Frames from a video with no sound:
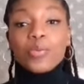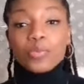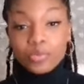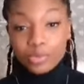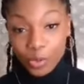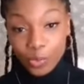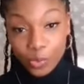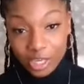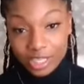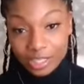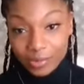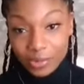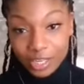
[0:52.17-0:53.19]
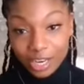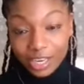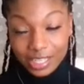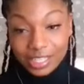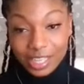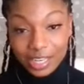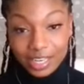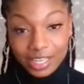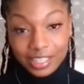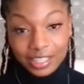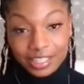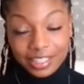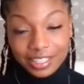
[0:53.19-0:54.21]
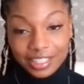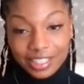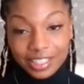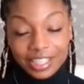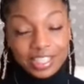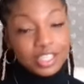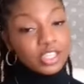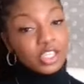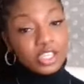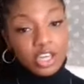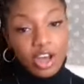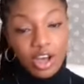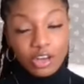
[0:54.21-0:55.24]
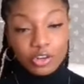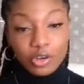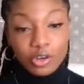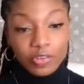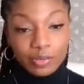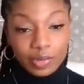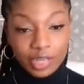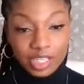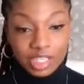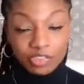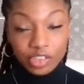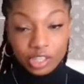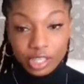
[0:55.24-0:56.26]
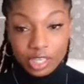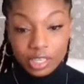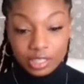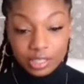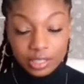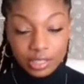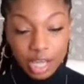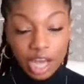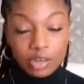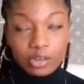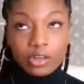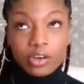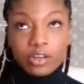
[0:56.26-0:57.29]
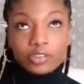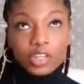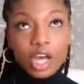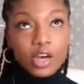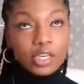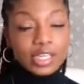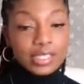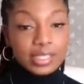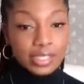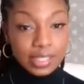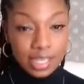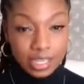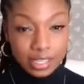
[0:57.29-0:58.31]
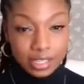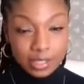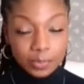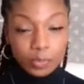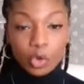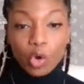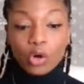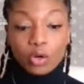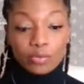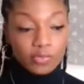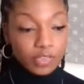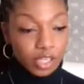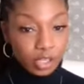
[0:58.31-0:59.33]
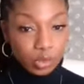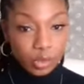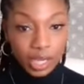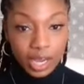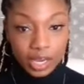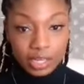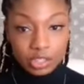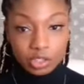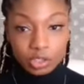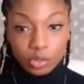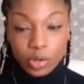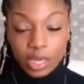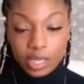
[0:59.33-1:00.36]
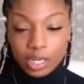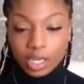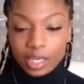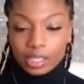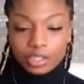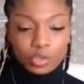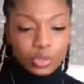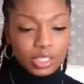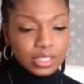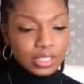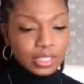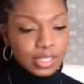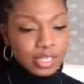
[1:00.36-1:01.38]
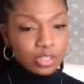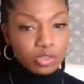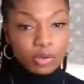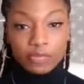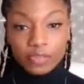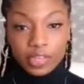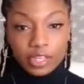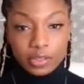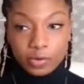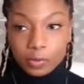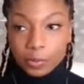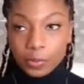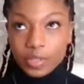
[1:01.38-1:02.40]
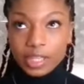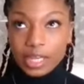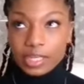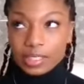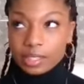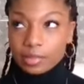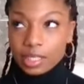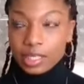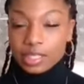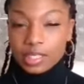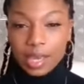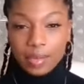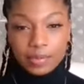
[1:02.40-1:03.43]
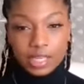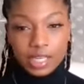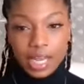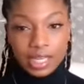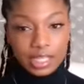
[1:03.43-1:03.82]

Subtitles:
the reason we are excited, because look, y'all, I don't know if everybody is feeling this. I don't know if y'all can sense or feel what God is doing. That you can sense or feel that something is happening, that